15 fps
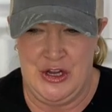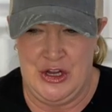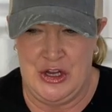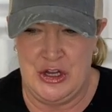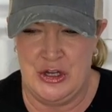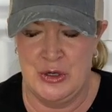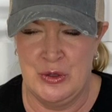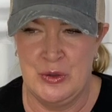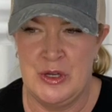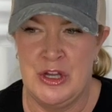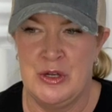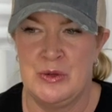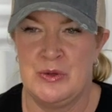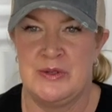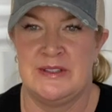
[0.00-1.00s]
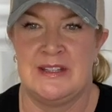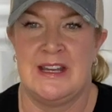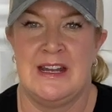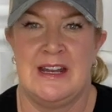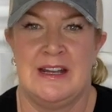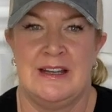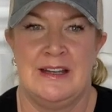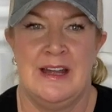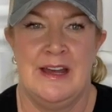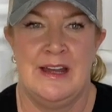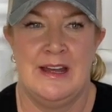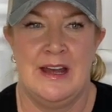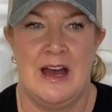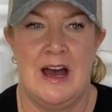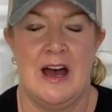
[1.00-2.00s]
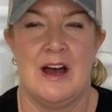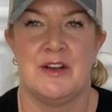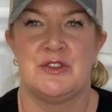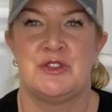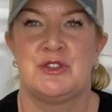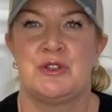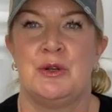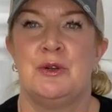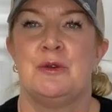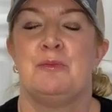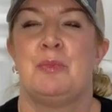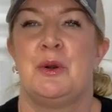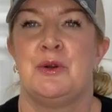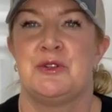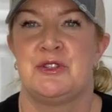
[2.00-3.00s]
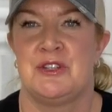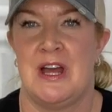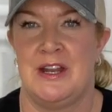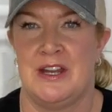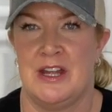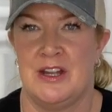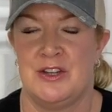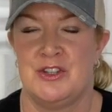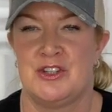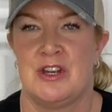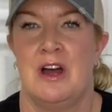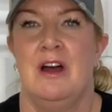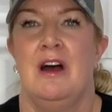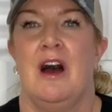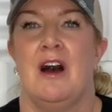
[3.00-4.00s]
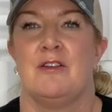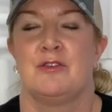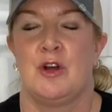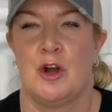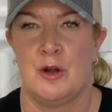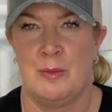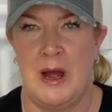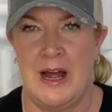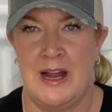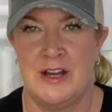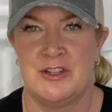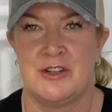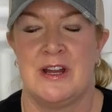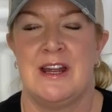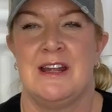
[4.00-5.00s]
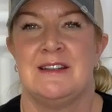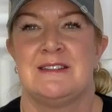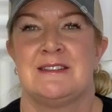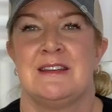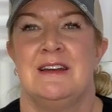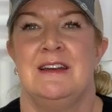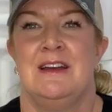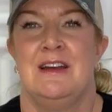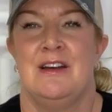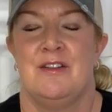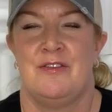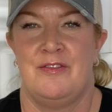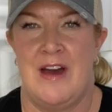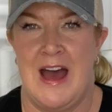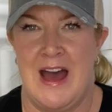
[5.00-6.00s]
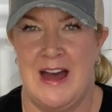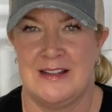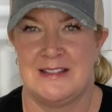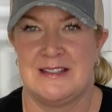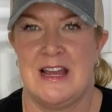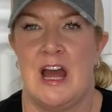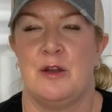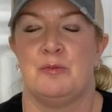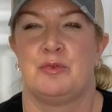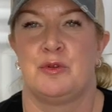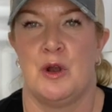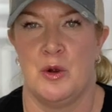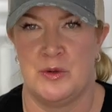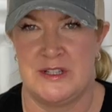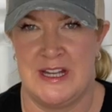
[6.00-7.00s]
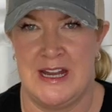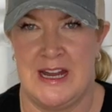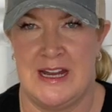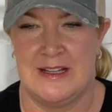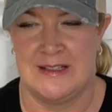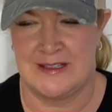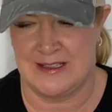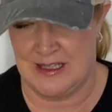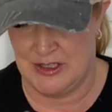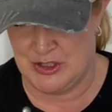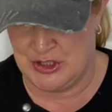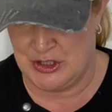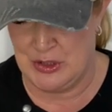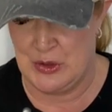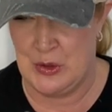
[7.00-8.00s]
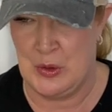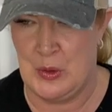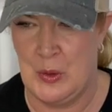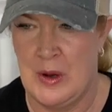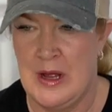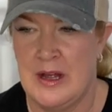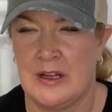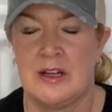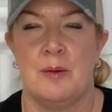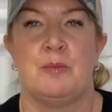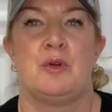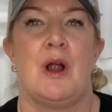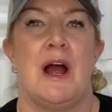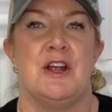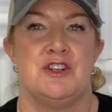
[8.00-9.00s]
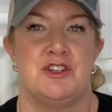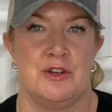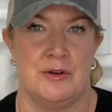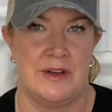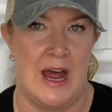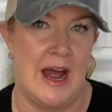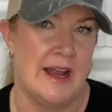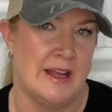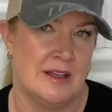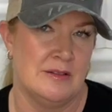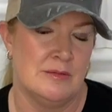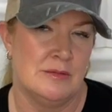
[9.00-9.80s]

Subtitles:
you using a certain percentage of carbohydrates, fats, and proteins to comprise your diet,